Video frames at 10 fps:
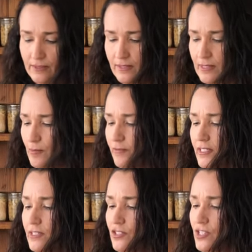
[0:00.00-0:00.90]
some of
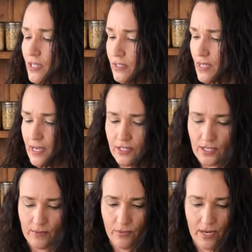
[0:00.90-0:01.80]
these jars are
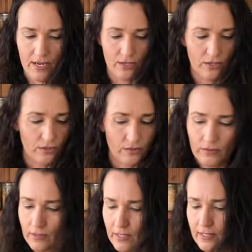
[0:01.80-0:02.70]
actually brand
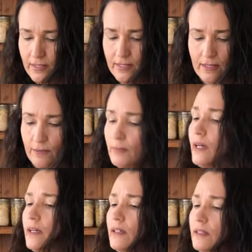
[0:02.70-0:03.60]
new and
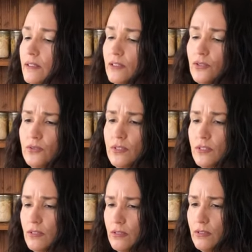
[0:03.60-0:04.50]
some are used